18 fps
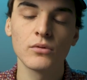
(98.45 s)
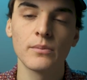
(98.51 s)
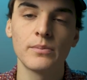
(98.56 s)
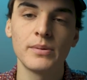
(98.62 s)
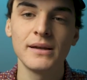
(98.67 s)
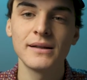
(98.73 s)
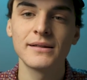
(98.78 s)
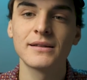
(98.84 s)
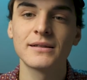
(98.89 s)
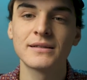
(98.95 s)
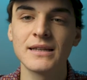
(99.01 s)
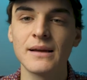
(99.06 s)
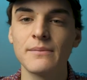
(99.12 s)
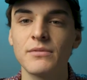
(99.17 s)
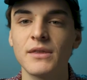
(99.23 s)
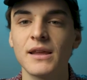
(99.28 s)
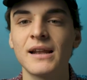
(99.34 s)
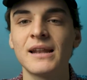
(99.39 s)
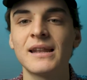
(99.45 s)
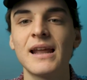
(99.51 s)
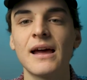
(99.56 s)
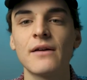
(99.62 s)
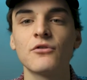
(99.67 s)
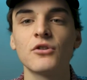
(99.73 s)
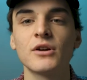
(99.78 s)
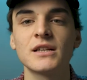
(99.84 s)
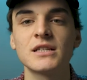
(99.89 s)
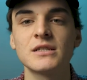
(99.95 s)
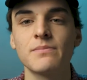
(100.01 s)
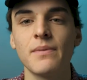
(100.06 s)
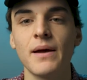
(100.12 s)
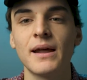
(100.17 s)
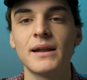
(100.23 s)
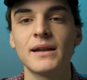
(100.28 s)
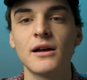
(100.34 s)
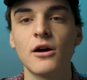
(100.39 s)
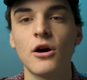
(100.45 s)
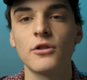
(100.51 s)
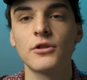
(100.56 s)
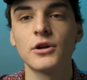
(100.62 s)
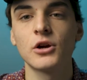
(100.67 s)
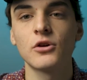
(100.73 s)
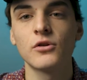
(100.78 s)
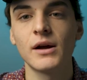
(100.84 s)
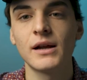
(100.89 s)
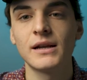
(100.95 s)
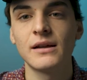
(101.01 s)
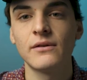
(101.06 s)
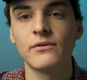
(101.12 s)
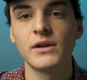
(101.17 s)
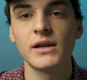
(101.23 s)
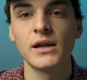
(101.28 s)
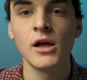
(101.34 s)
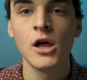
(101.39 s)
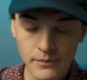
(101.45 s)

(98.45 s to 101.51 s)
repeat the same thing, never expanding on their creativity.